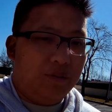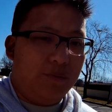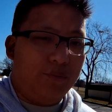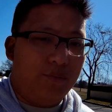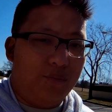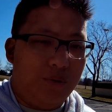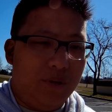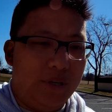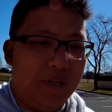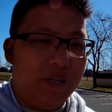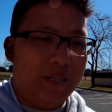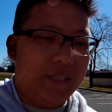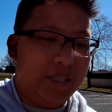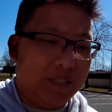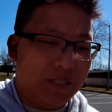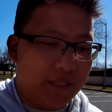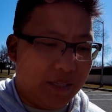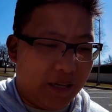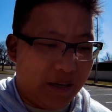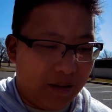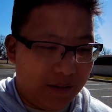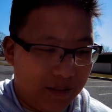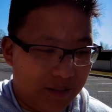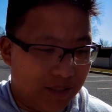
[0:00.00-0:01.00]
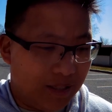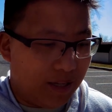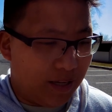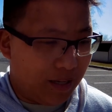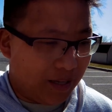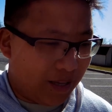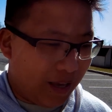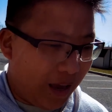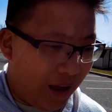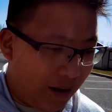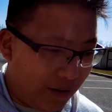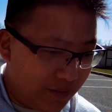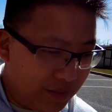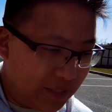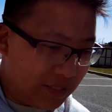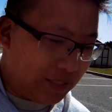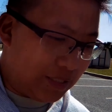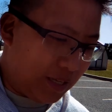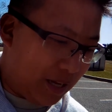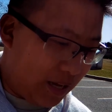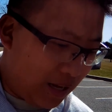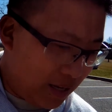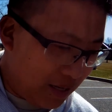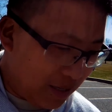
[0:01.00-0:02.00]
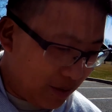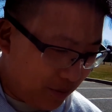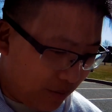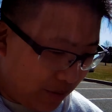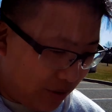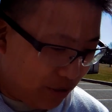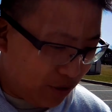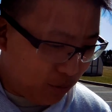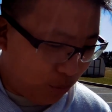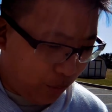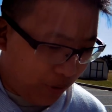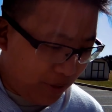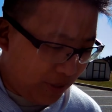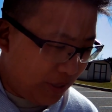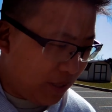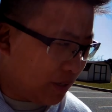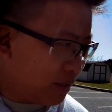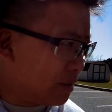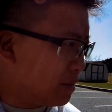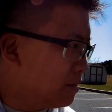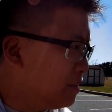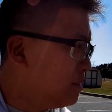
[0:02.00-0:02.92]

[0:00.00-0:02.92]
what it sounds like outside when it's windy.